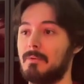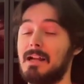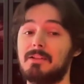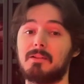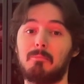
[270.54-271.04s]
So
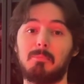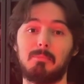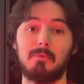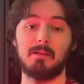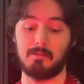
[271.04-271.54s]
we got some
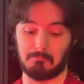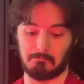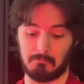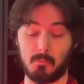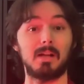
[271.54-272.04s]

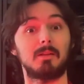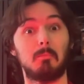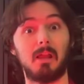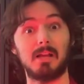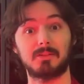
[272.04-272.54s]

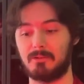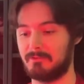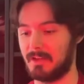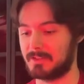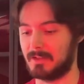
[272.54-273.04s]

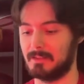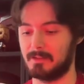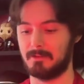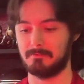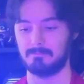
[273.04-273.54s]
blaster effects
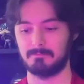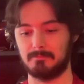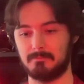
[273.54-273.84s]
on there.